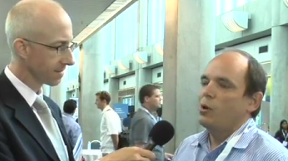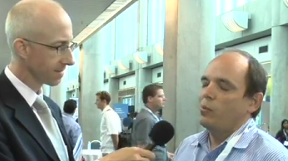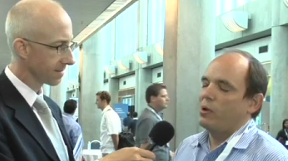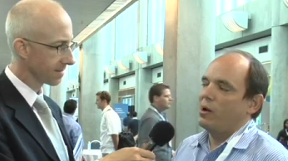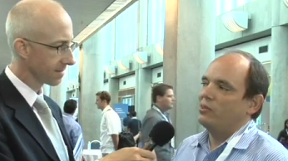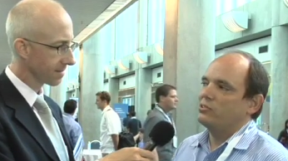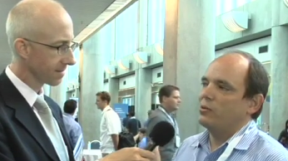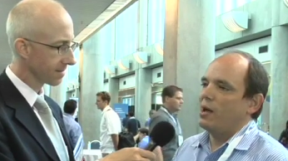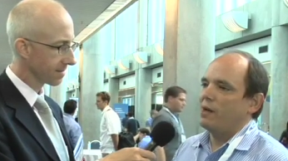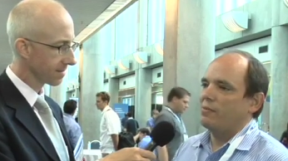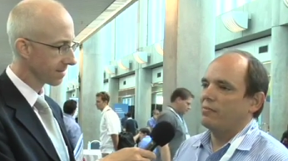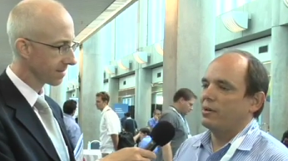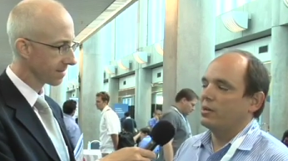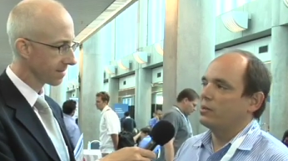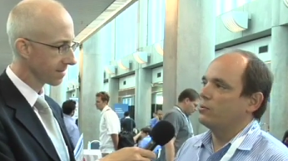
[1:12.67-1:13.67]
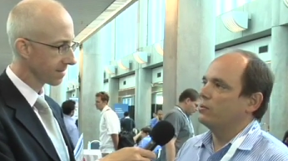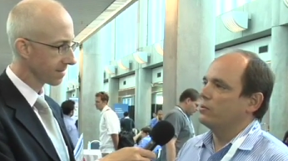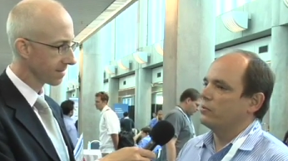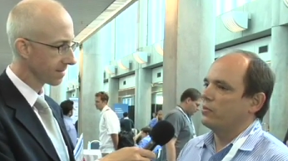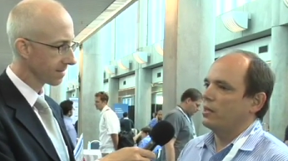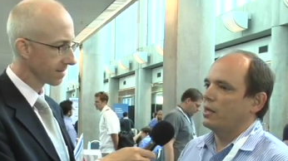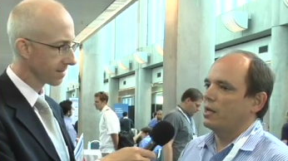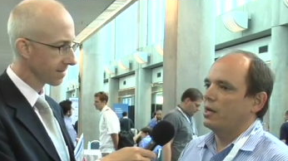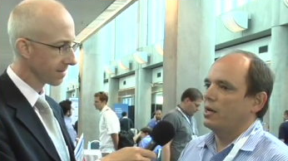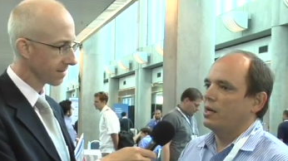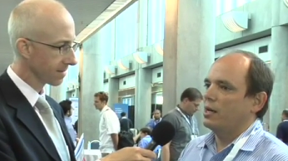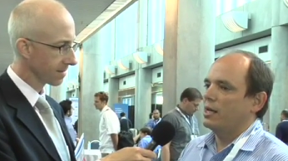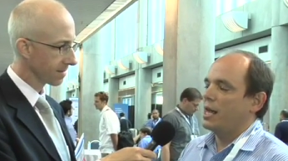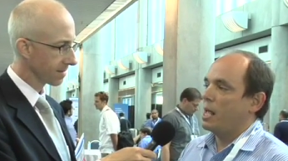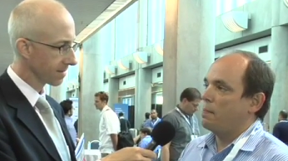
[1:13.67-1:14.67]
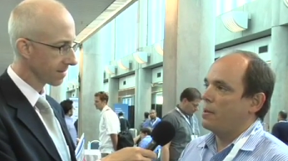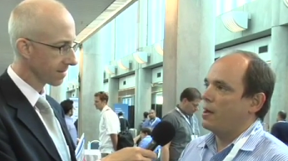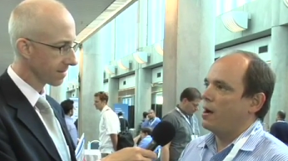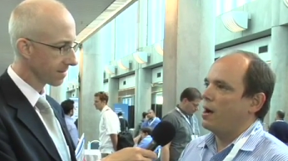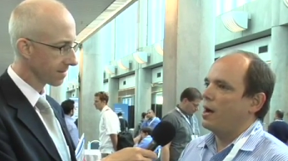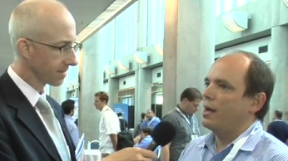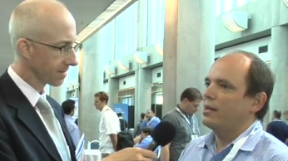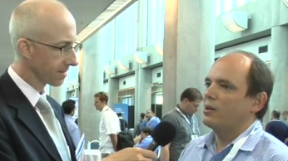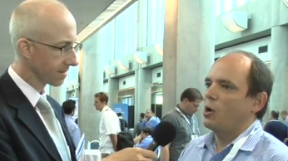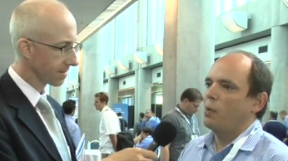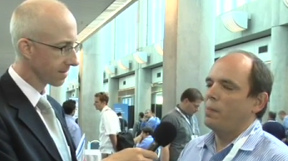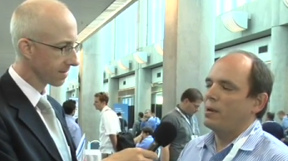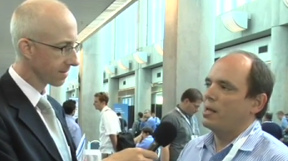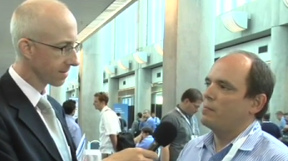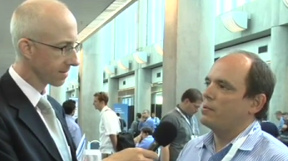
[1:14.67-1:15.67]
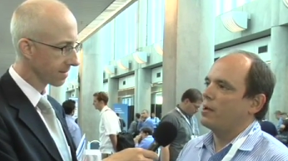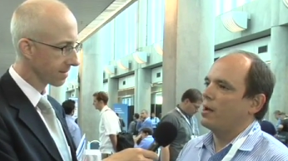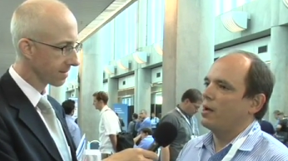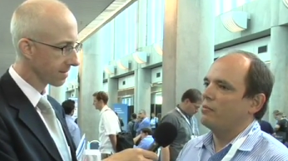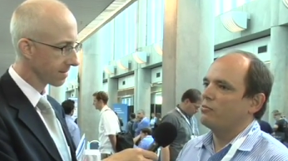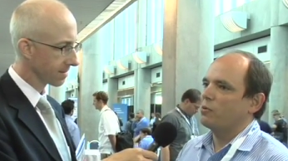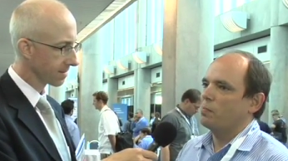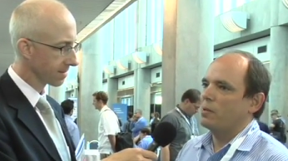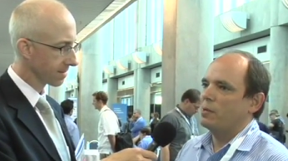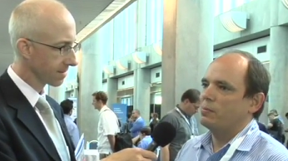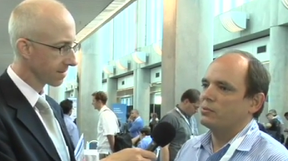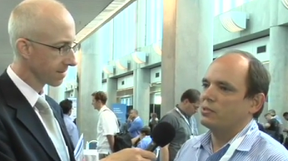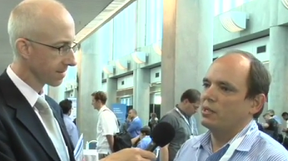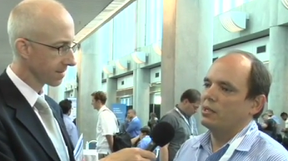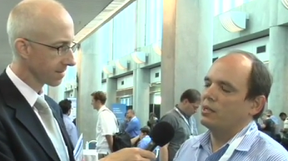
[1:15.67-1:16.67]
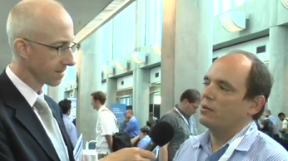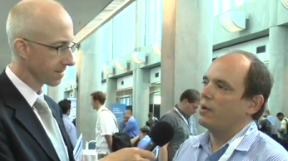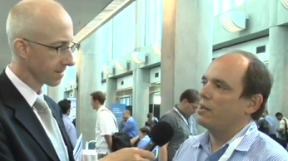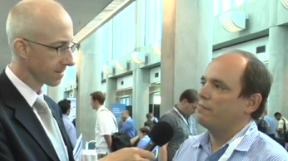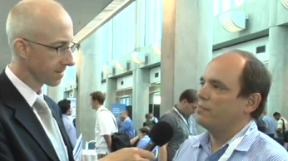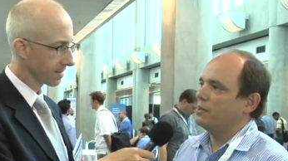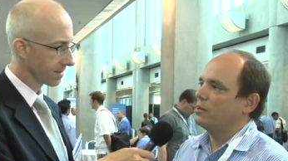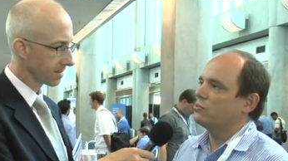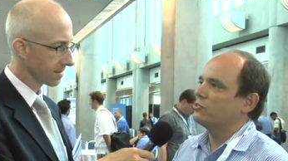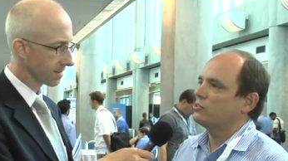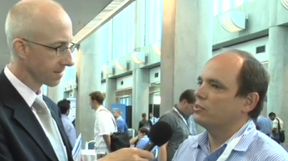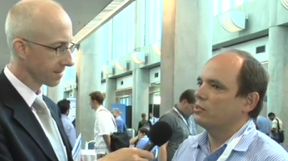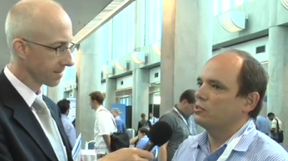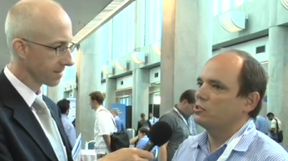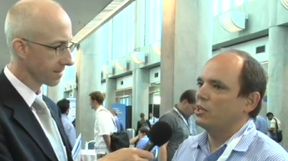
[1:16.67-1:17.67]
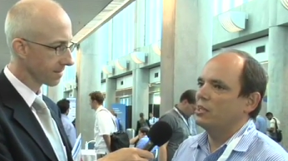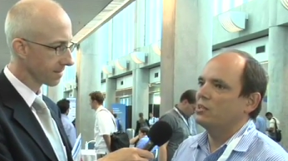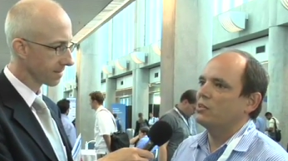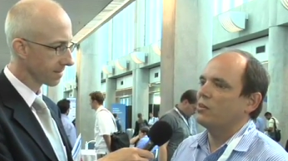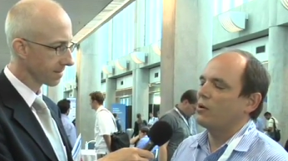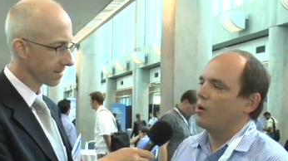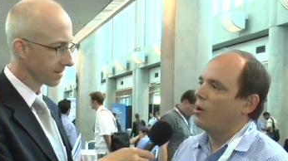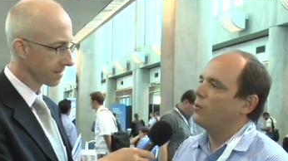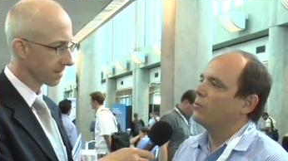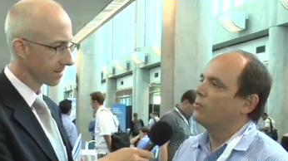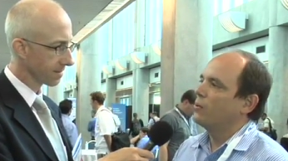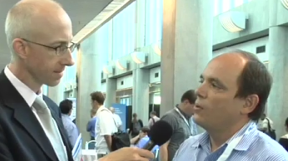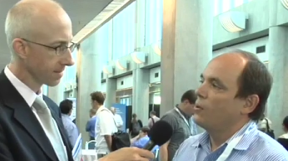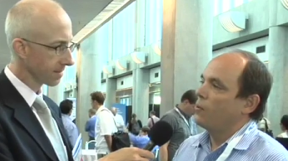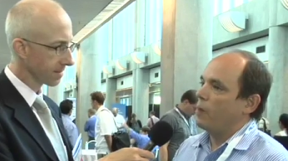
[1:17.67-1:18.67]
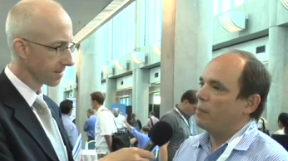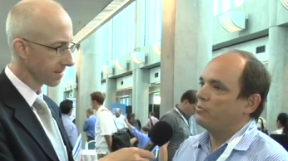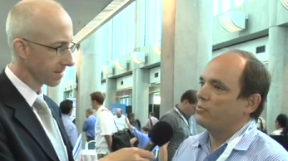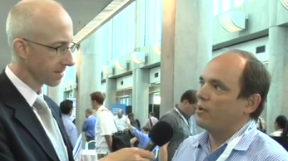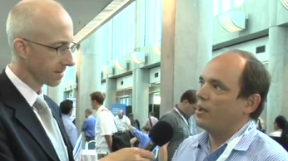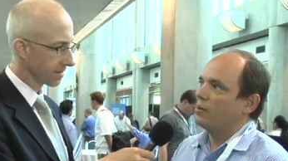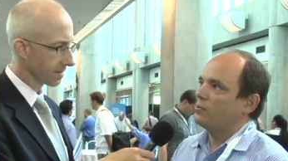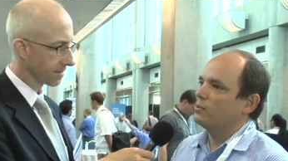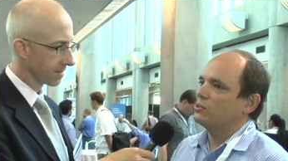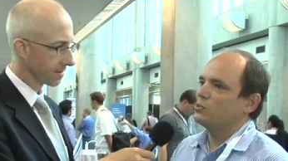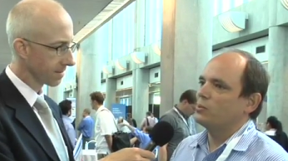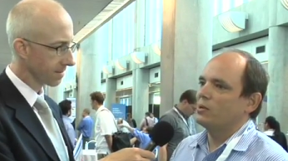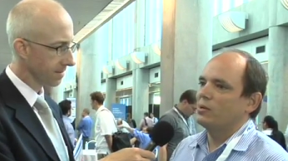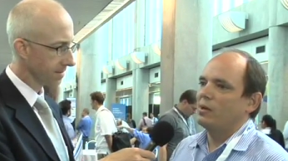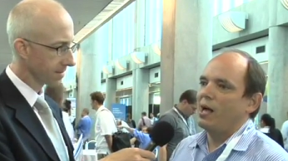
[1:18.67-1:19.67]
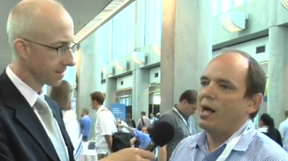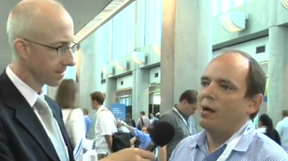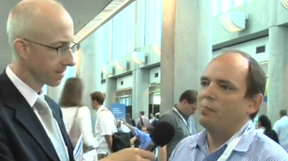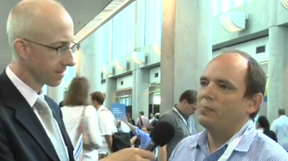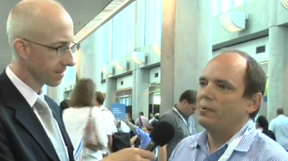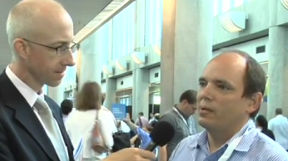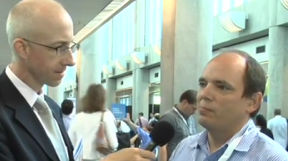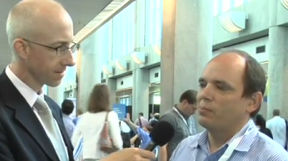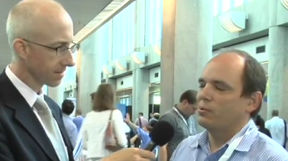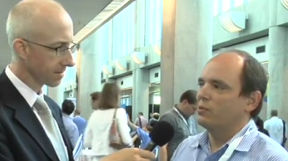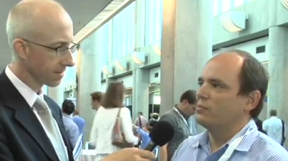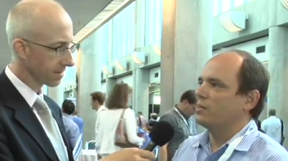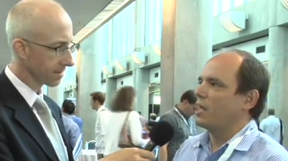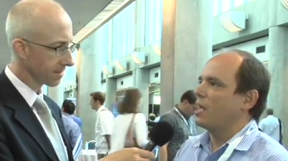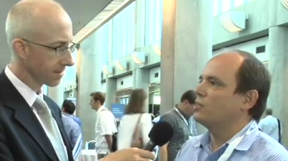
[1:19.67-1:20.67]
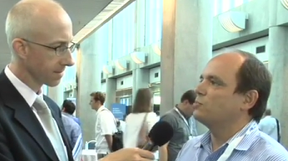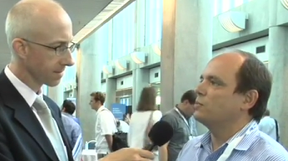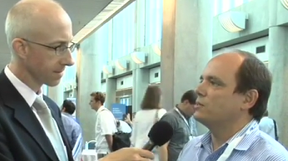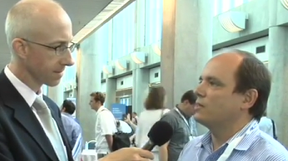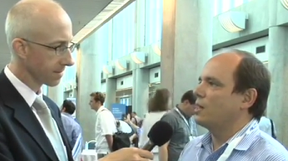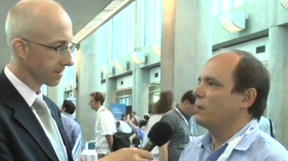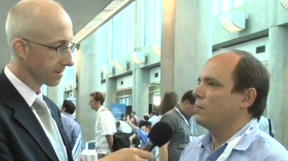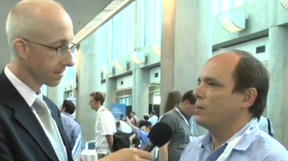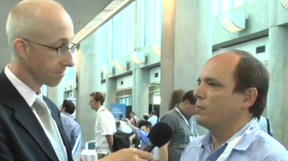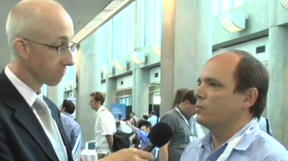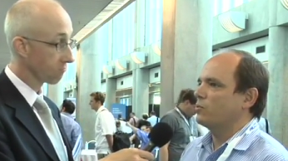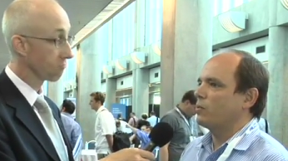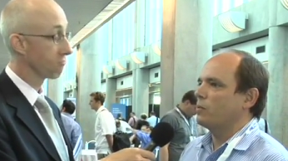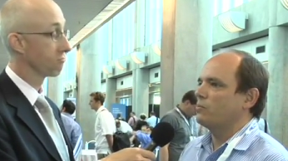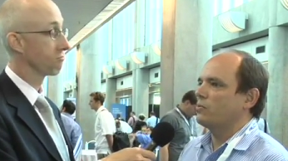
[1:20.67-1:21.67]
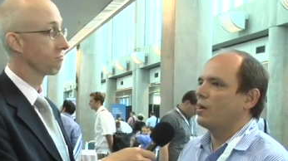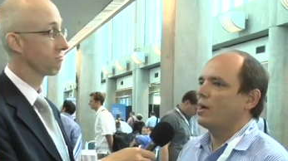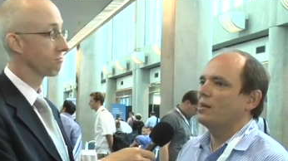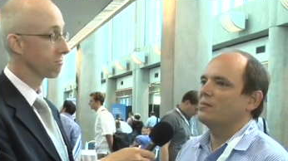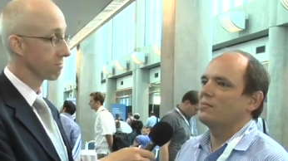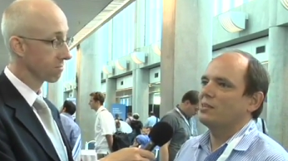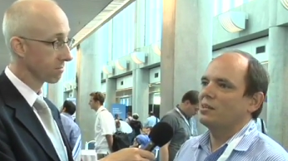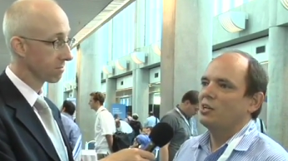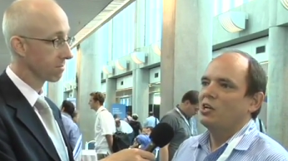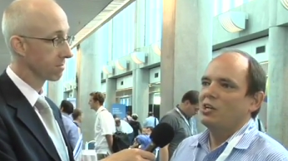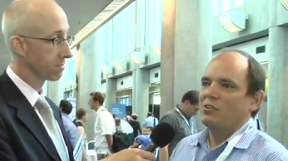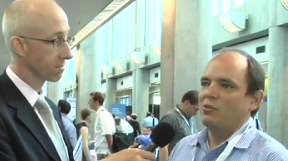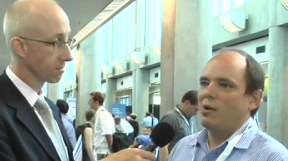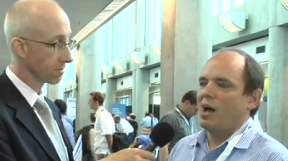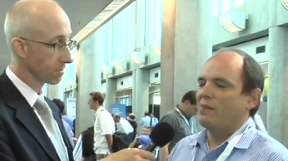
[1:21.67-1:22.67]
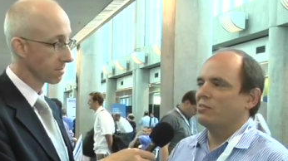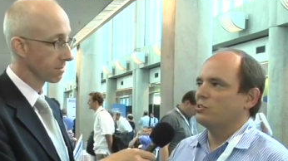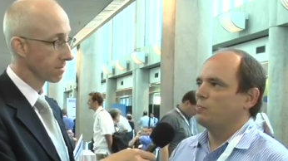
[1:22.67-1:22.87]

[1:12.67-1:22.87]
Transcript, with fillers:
Speaker 1: We also have a very cool thing, uh, an A P I, an open A P I for people to integrate video search into their own website, which will help improve engagement on people's websites. And if you have a